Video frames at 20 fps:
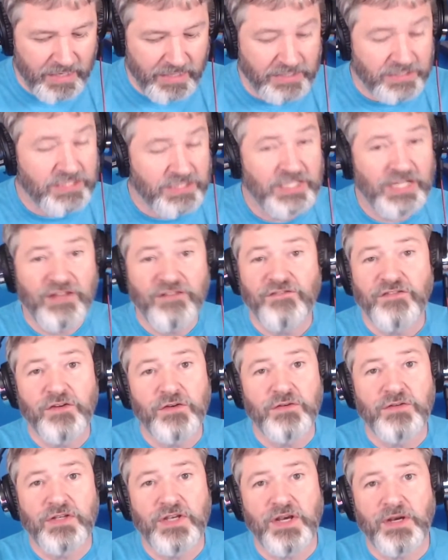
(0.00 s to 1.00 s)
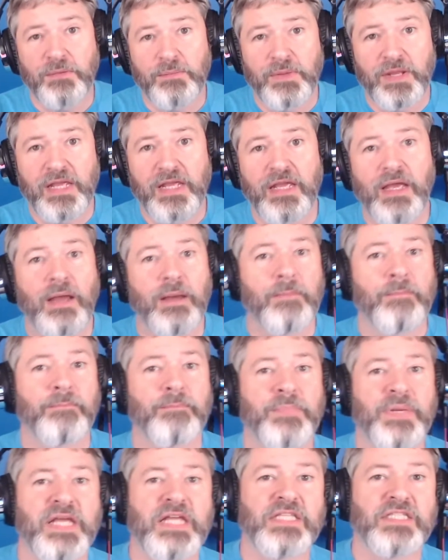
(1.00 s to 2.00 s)
seafood near me,
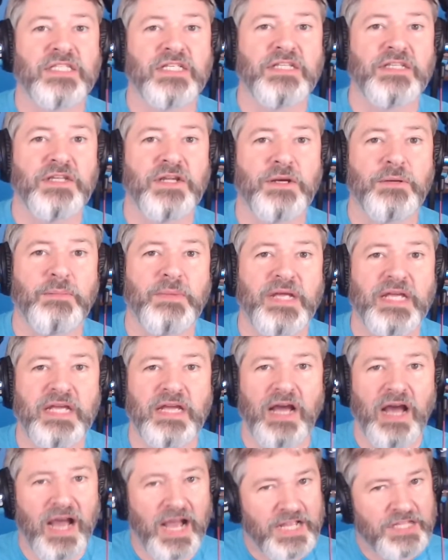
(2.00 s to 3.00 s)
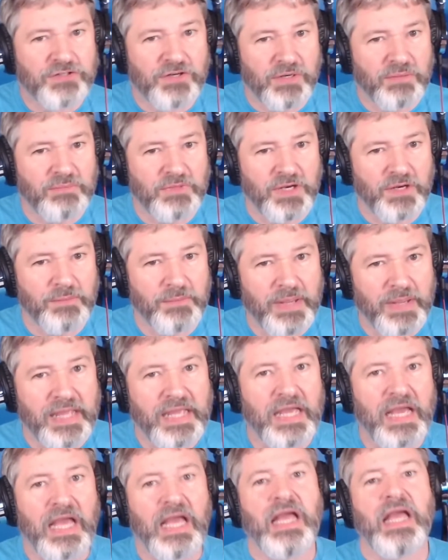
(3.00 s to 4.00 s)
pizza near me, ice cream near
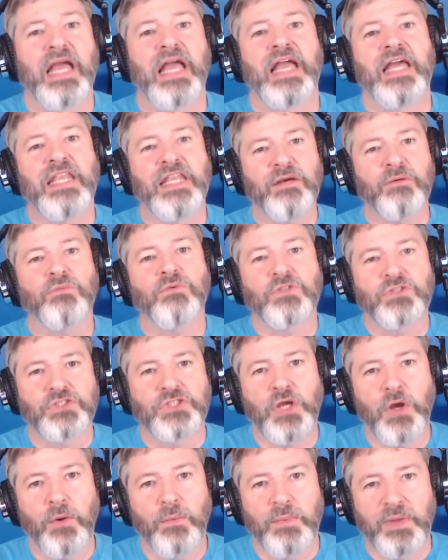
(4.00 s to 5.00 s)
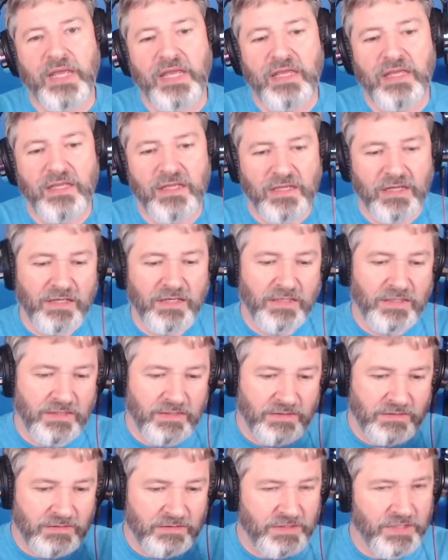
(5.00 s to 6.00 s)
me, and it will show me
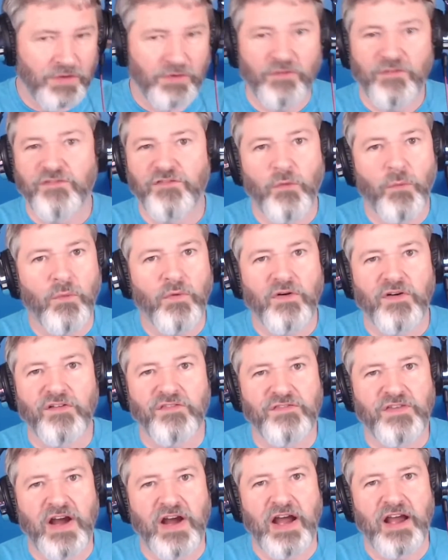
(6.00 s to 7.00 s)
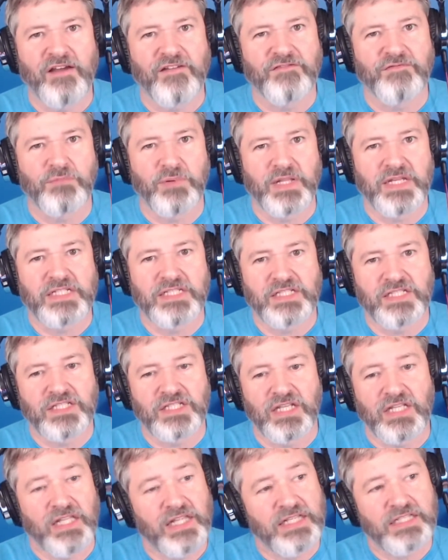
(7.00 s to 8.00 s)
4 or 5 places,
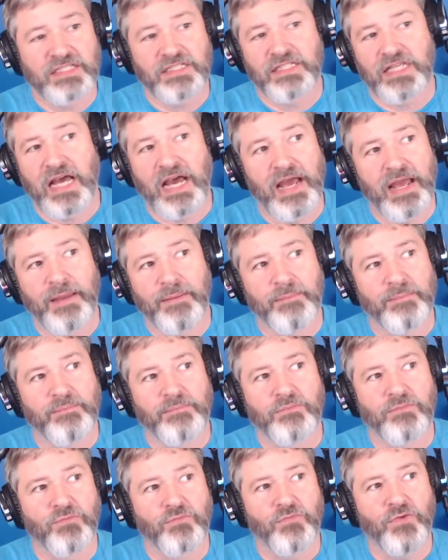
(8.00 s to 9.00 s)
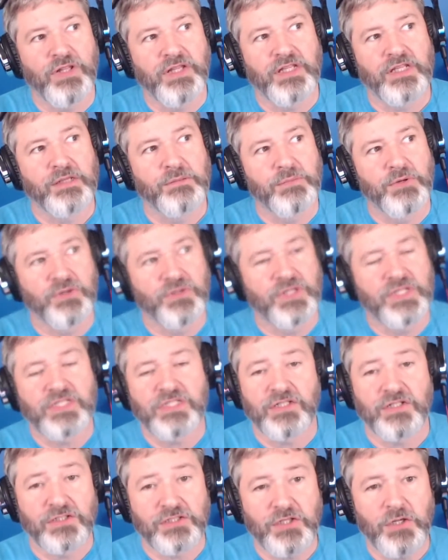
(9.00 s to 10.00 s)
unless I'm really in the
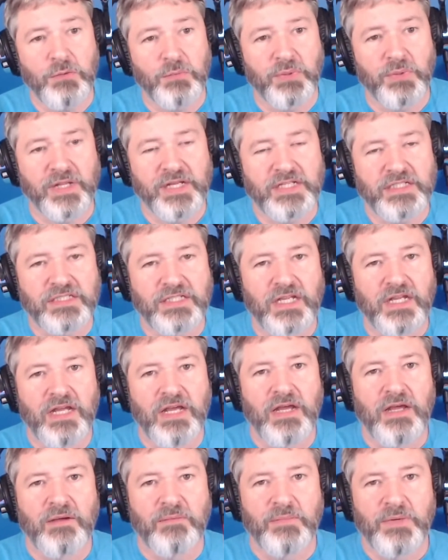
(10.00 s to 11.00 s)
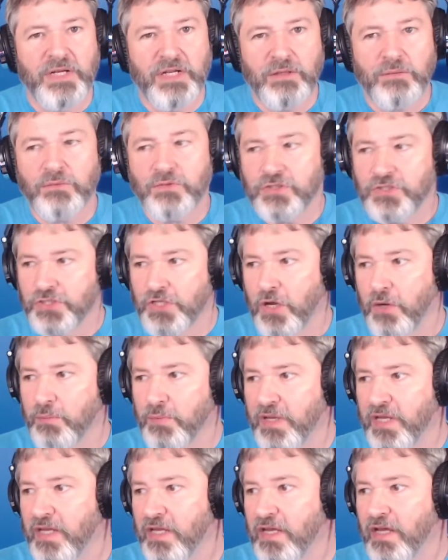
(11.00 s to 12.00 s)
boonies and there's no place. But it will show
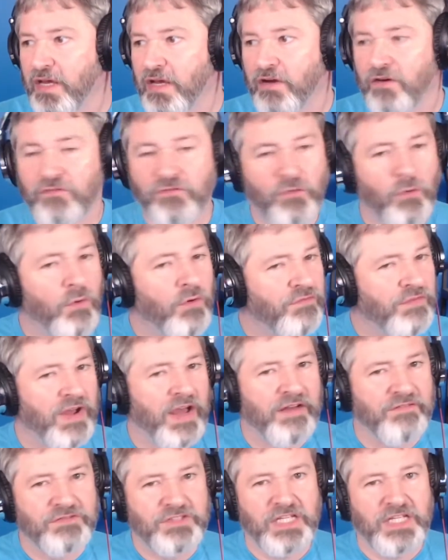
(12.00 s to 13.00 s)
me 4, 5,